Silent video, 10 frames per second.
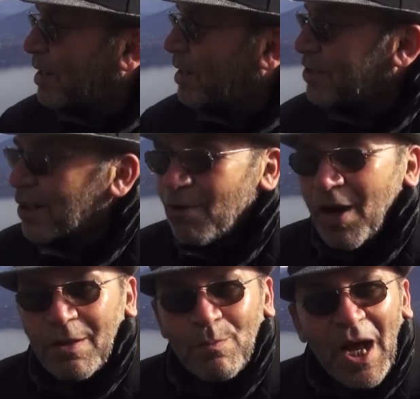is a
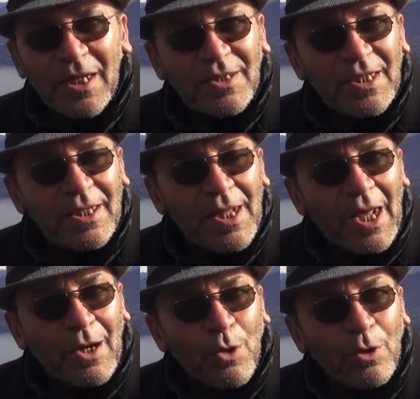great
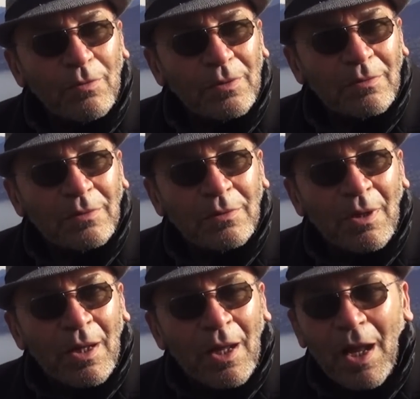Mahasiddha,
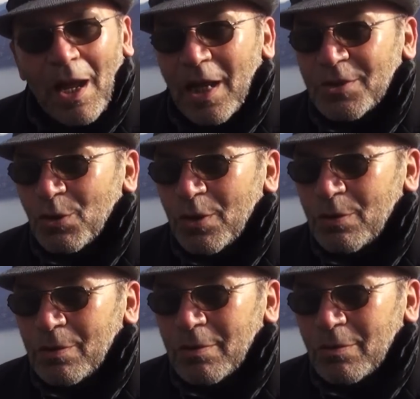Actually,
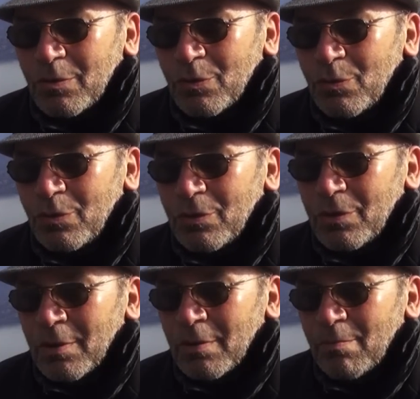
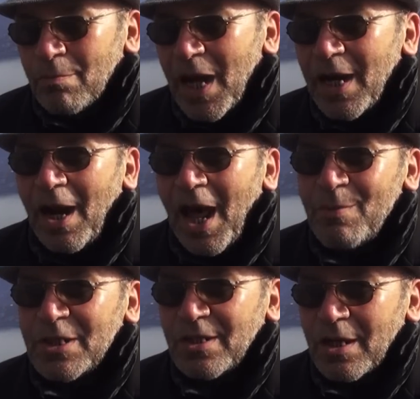many
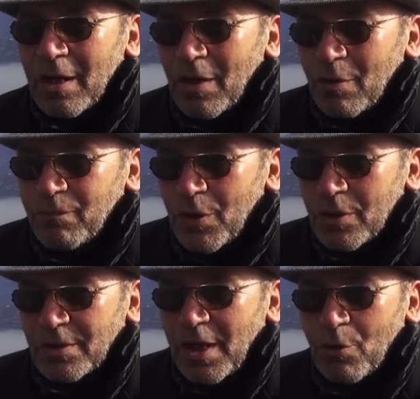lamas, they're
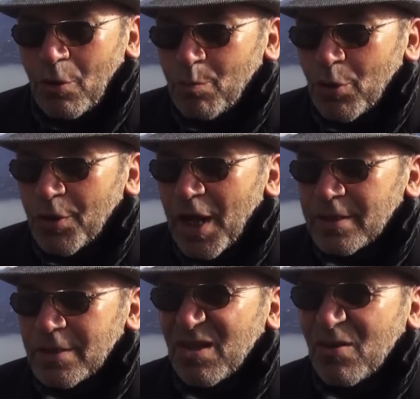all
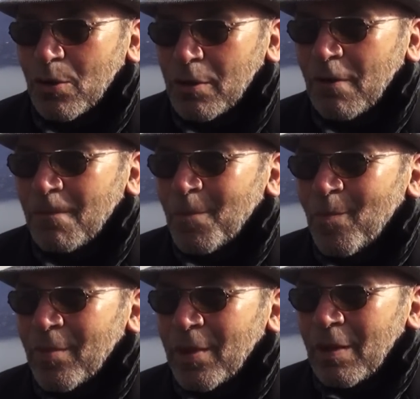Buddhas,
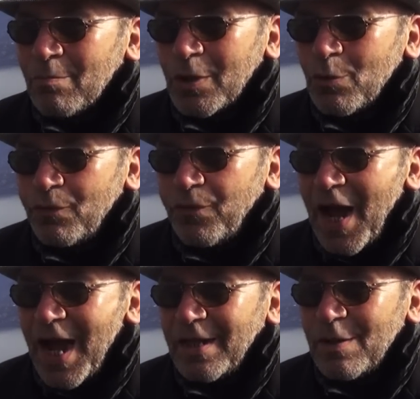But to
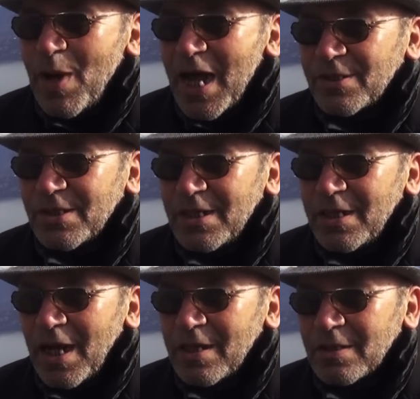find the
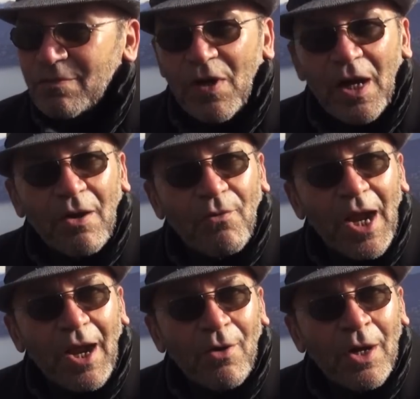Mahasiddha is a very
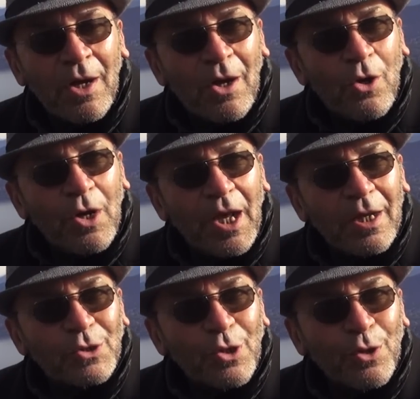rare
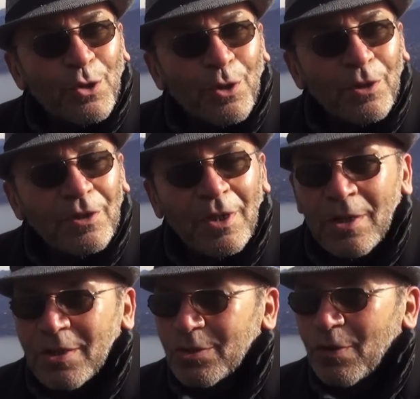occasion,
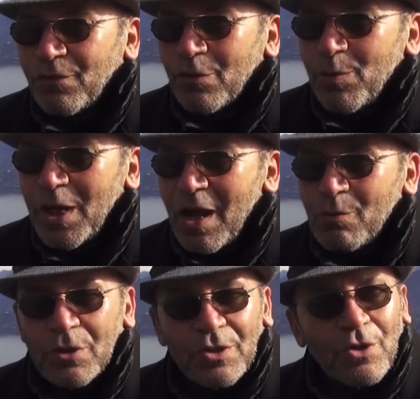So for me, I
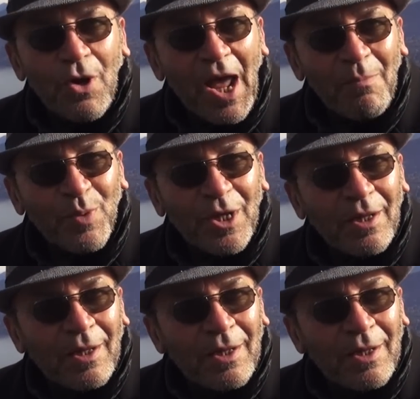was so happy